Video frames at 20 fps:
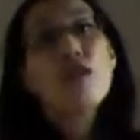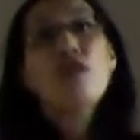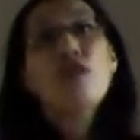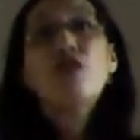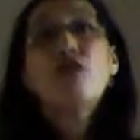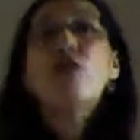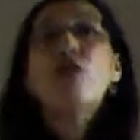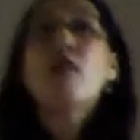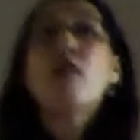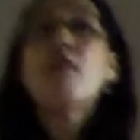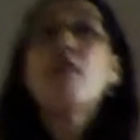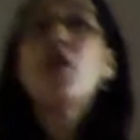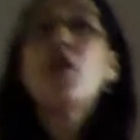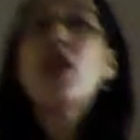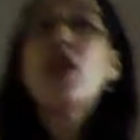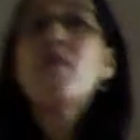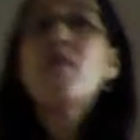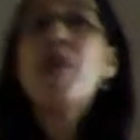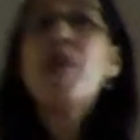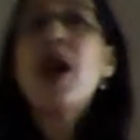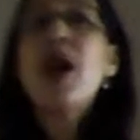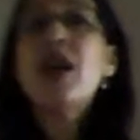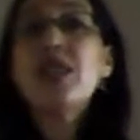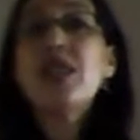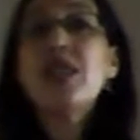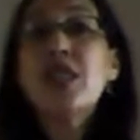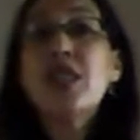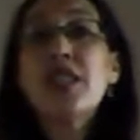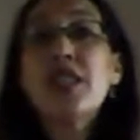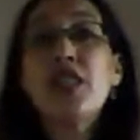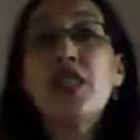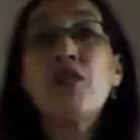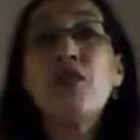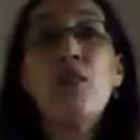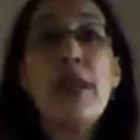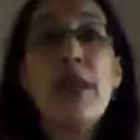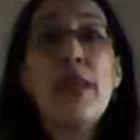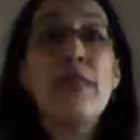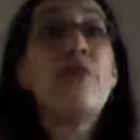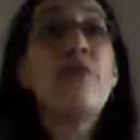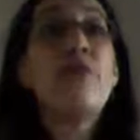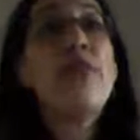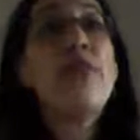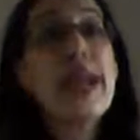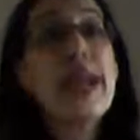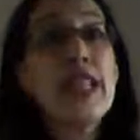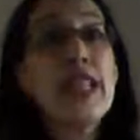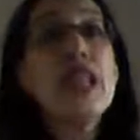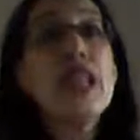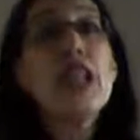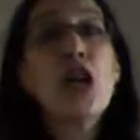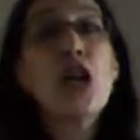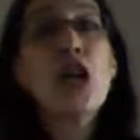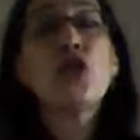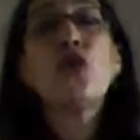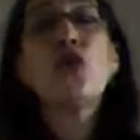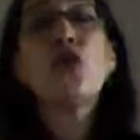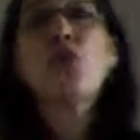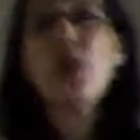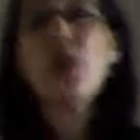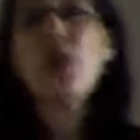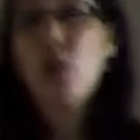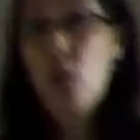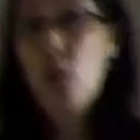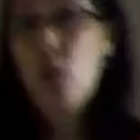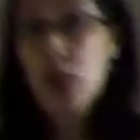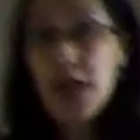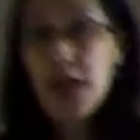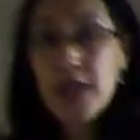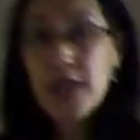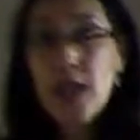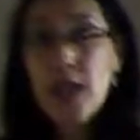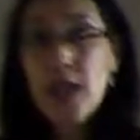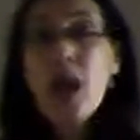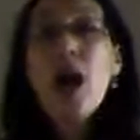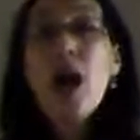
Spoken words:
to a more positive one and finding out the rewards